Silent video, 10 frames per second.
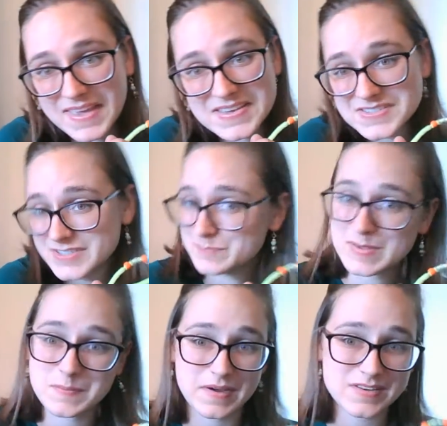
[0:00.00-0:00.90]
and just be
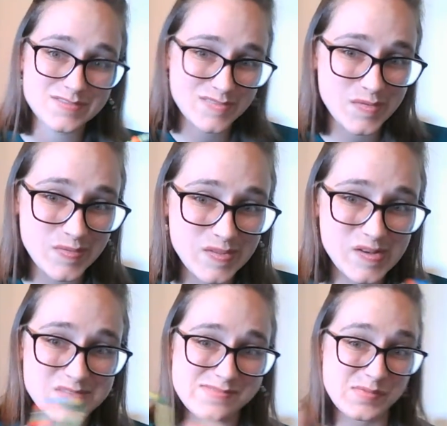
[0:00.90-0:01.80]
mindful
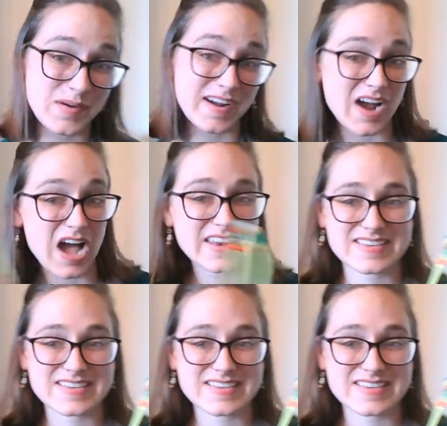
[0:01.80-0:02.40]
of where God